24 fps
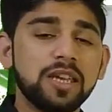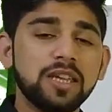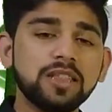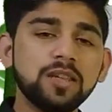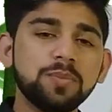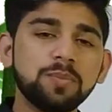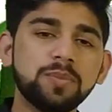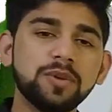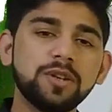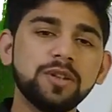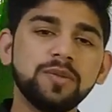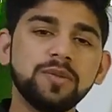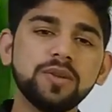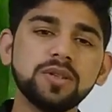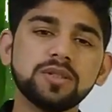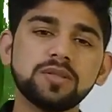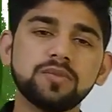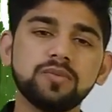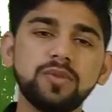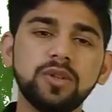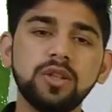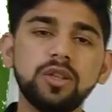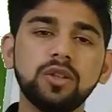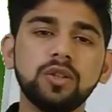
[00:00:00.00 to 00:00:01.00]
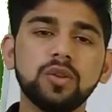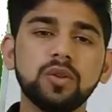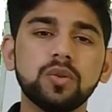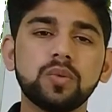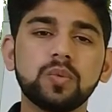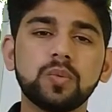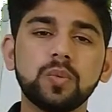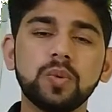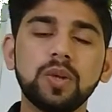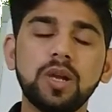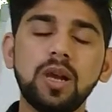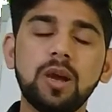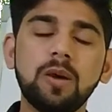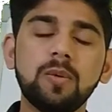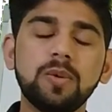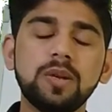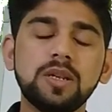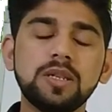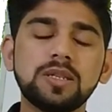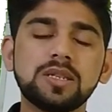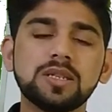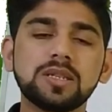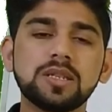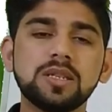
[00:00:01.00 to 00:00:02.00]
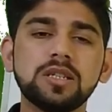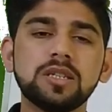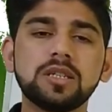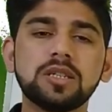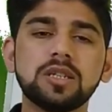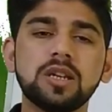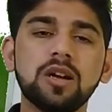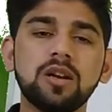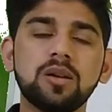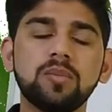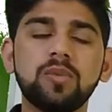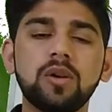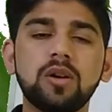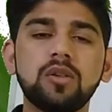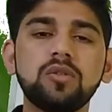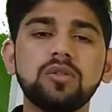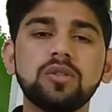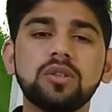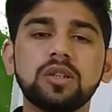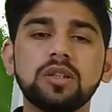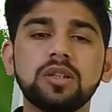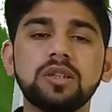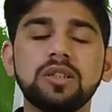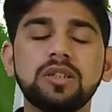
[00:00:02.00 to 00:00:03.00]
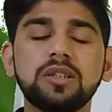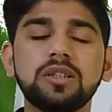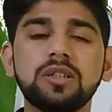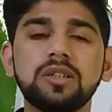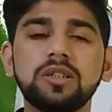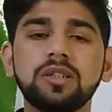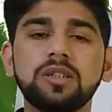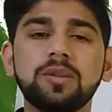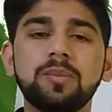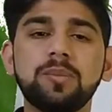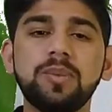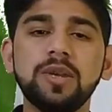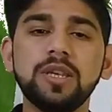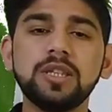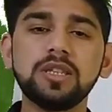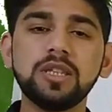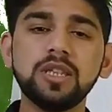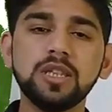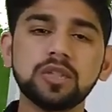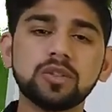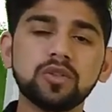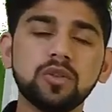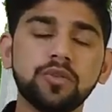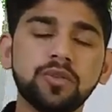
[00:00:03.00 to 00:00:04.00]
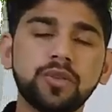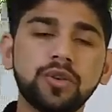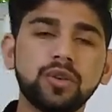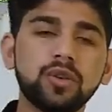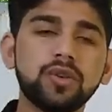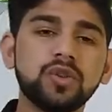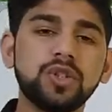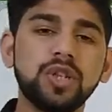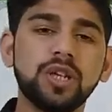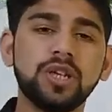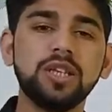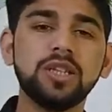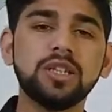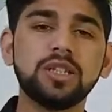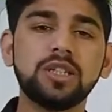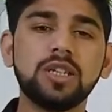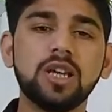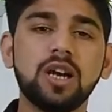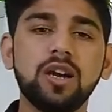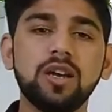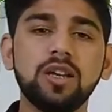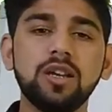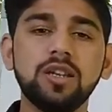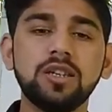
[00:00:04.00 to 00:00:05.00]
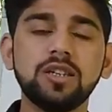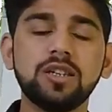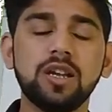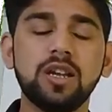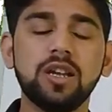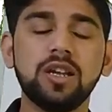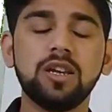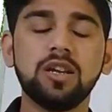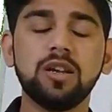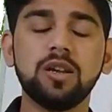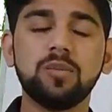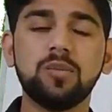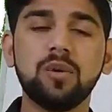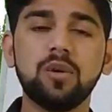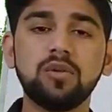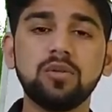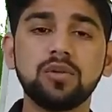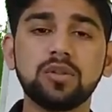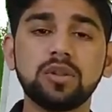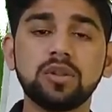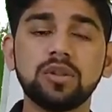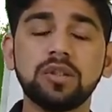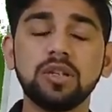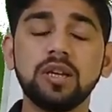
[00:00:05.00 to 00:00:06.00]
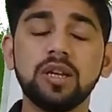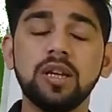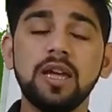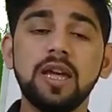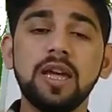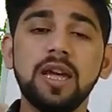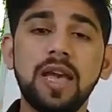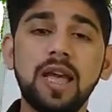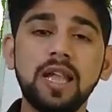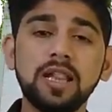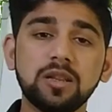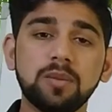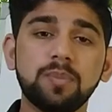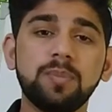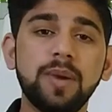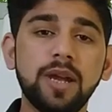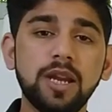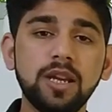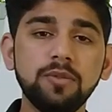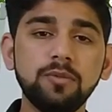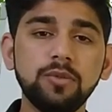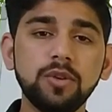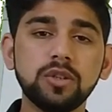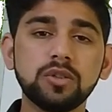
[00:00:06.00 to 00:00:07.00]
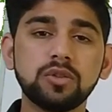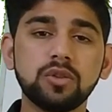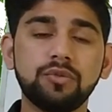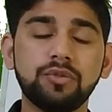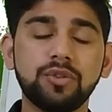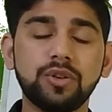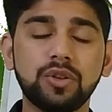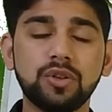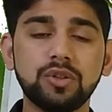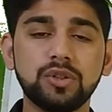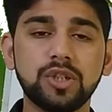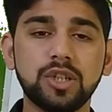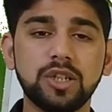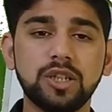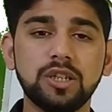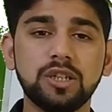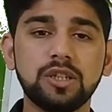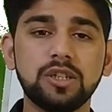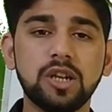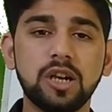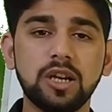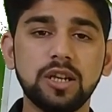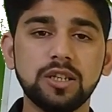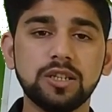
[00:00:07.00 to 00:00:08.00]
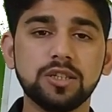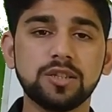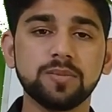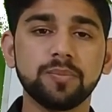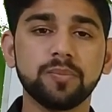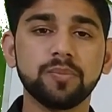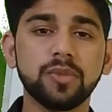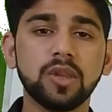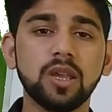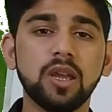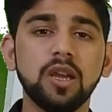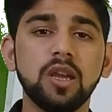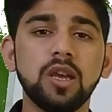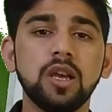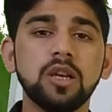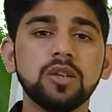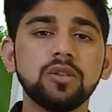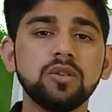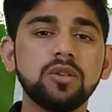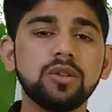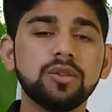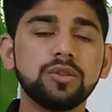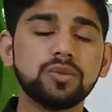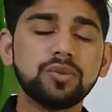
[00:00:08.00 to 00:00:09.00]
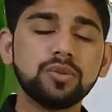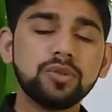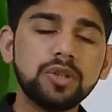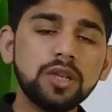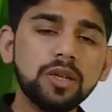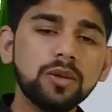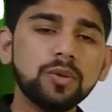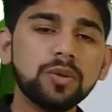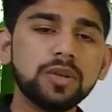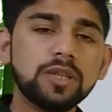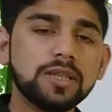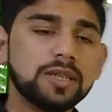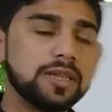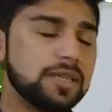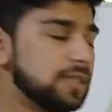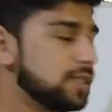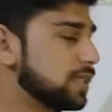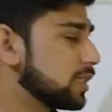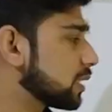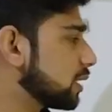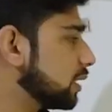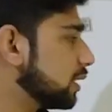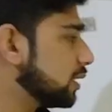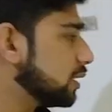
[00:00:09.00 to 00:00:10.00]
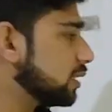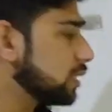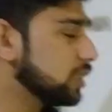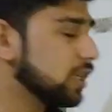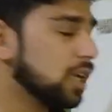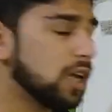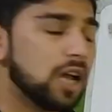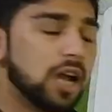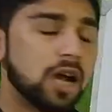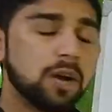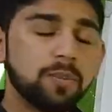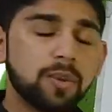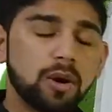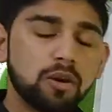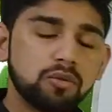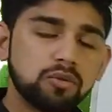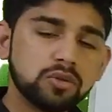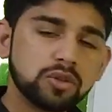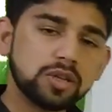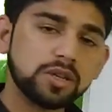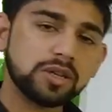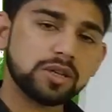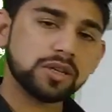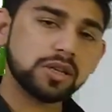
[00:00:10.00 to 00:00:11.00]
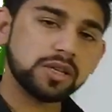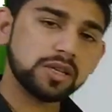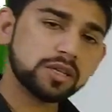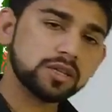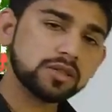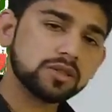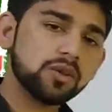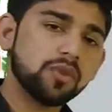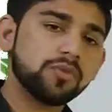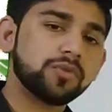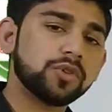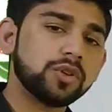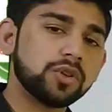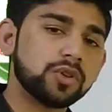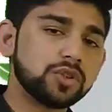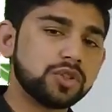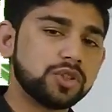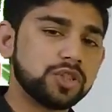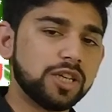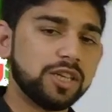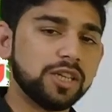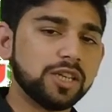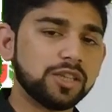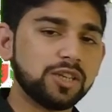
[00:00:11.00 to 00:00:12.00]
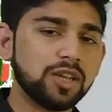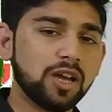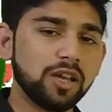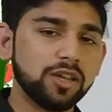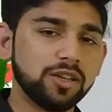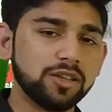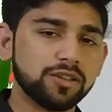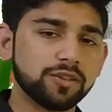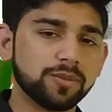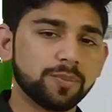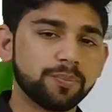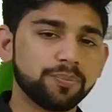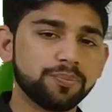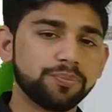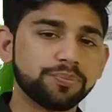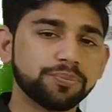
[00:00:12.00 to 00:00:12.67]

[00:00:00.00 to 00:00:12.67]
In the previous videos, we have discussed about the basics of ketogenic diet and about the health benefits of ketogenic diet. So today we'll discuss about the risks of ketogenic diet.